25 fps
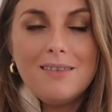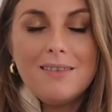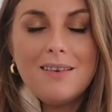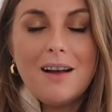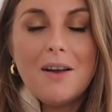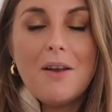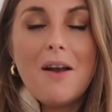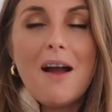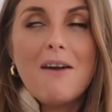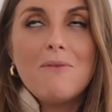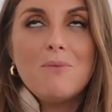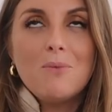
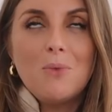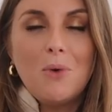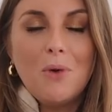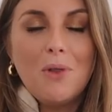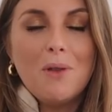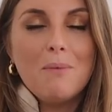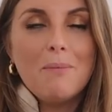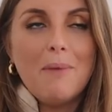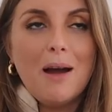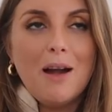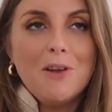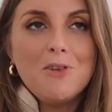And I haven't
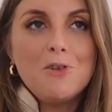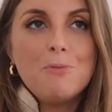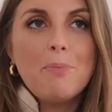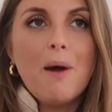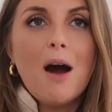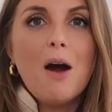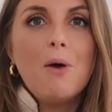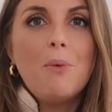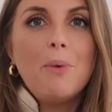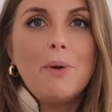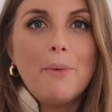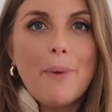worn them much, but
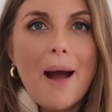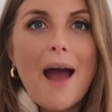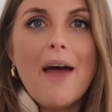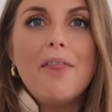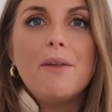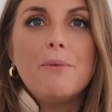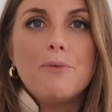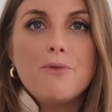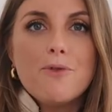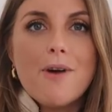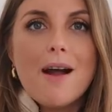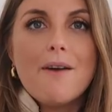I will wear
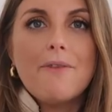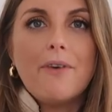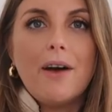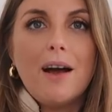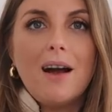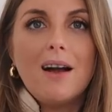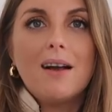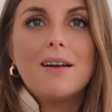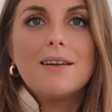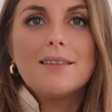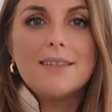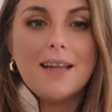them
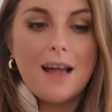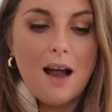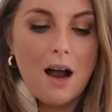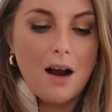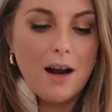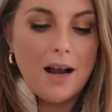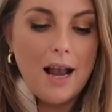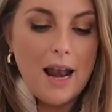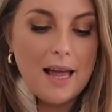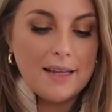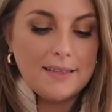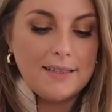forever because they
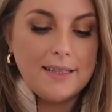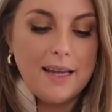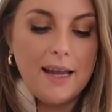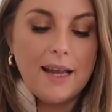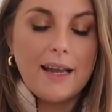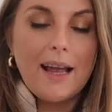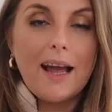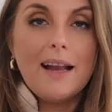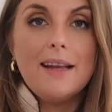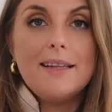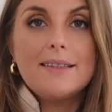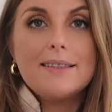are
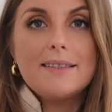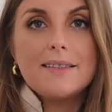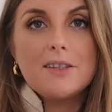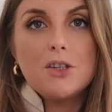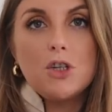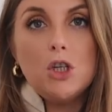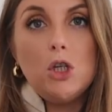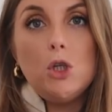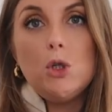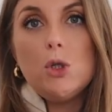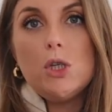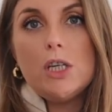classic, and it's
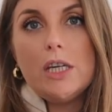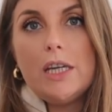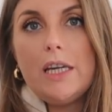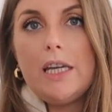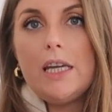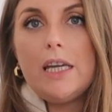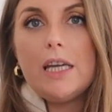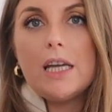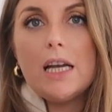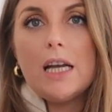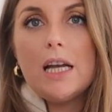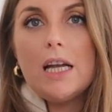
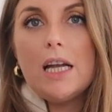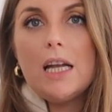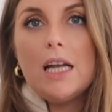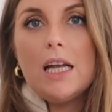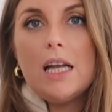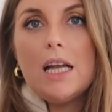Gucci